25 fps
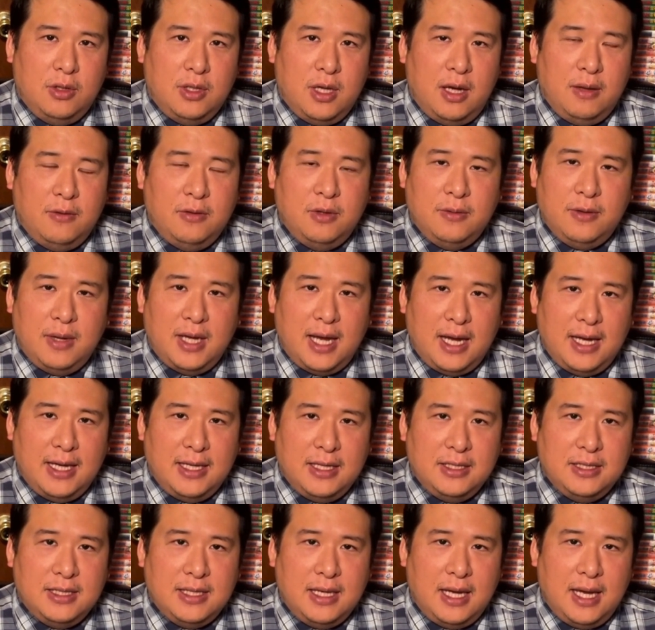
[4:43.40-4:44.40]
love of
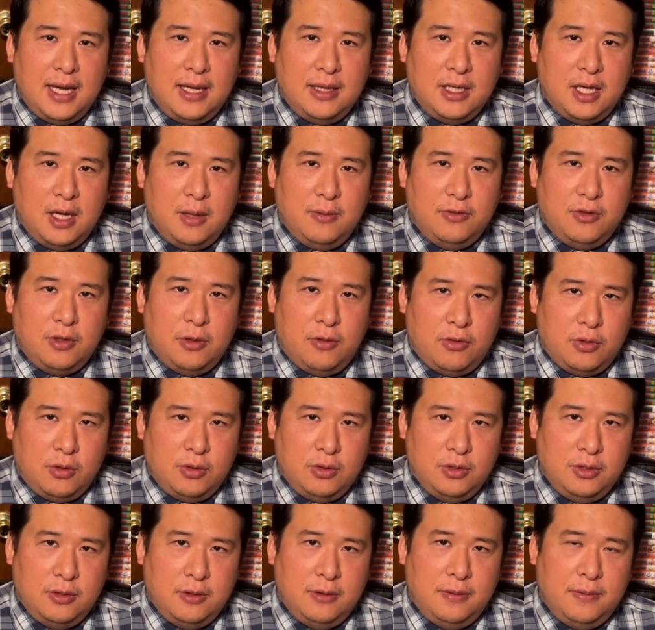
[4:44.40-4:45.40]
eggs and comfort
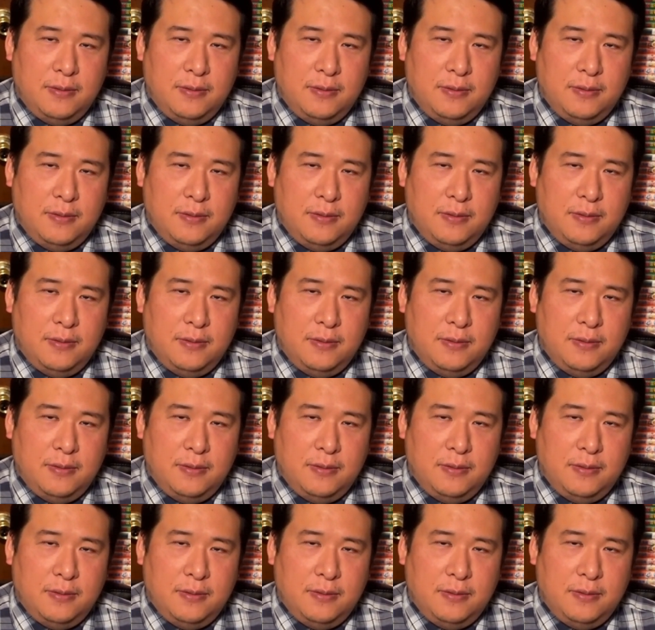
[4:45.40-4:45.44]
food.